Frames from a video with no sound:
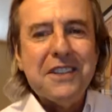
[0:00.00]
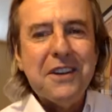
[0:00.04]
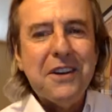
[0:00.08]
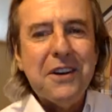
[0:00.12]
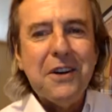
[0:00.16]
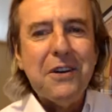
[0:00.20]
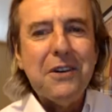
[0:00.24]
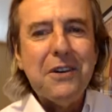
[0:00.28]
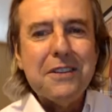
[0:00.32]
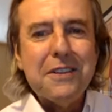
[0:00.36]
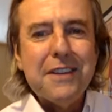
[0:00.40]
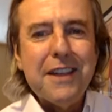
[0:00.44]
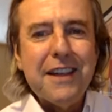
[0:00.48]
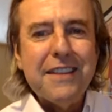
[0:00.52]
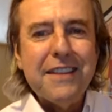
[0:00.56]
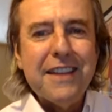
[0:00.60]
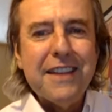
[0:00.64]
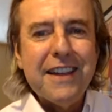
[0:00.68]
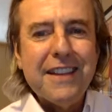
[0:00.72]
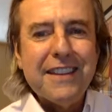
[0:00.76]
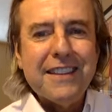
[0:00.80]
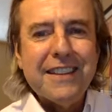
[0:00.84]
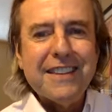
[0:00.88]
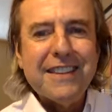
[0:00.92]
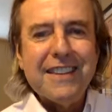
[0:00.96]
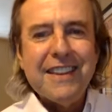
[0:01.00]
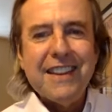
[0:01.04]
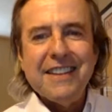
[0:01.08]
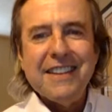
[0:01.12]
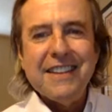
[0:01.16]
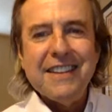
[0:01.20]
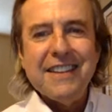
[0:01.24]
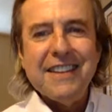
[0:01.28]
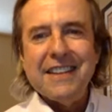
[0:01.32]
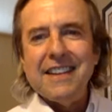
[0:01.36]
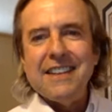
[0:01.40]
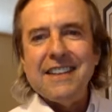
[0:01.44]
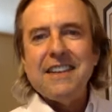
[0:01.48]
That
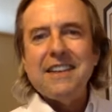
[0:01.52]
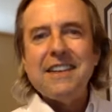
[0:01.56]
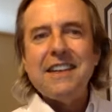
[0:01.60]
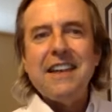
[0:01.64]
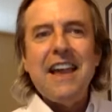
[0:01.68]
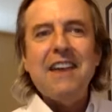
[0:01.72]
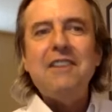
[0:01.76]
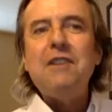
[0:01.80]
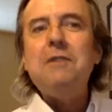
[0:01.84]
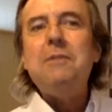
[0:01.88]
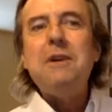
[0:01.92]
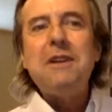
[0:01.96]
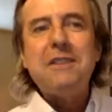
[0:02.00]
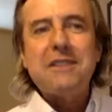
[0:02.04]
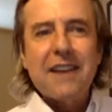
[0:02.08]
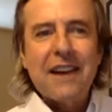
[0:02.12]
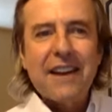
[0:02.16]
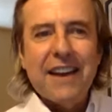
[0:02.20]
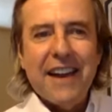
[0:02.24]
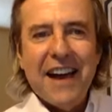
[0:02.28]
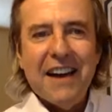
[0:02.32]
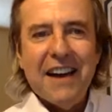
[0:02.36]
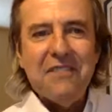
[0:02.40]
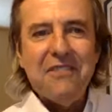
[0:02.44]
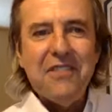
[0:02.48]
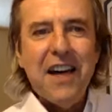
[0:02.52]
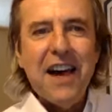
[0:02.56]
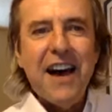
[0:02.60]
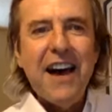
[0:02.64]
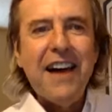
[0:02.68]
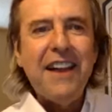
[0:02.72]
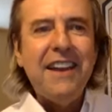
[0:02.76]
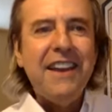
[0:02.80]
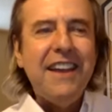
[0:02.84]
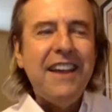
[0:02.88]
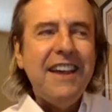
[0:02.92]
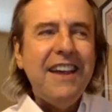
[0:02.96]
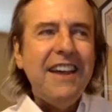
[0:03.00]
everybody's got to have that,
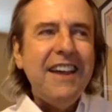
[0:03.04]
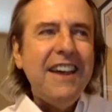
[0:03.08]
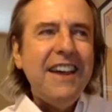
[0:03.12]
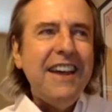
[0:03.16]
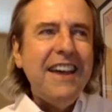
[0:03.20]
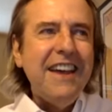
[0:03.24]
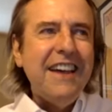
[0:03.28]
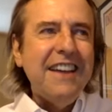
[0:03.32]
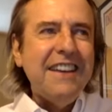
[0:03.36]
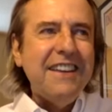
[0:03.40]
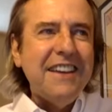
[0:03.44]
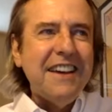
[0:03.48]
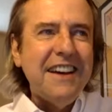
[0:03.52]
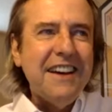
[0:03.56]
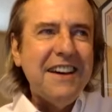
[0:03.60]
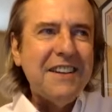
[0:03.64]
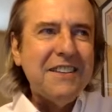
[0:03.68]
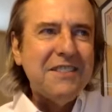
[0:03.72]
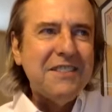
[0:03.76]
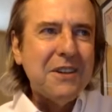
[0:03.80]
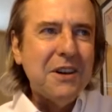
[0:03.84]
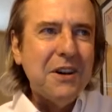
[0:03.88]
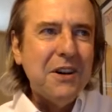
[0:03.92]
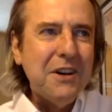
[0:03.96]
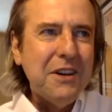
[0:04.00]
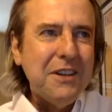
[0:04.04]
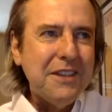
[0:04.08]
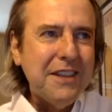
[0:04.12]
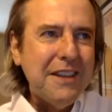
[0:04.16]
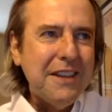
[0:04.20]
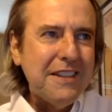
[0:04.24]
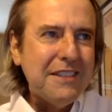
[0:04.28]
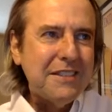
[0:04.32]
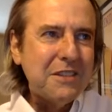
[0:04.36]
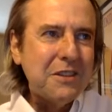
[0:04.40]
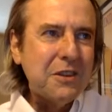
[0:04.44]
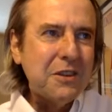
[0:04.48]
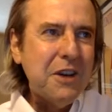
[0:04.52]
and so
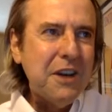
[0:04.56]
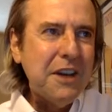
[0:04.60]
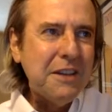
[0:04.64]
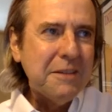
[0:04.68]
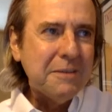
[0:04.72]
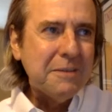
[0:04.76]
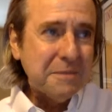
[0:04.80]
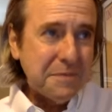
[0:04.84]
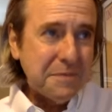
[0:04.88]
it's great.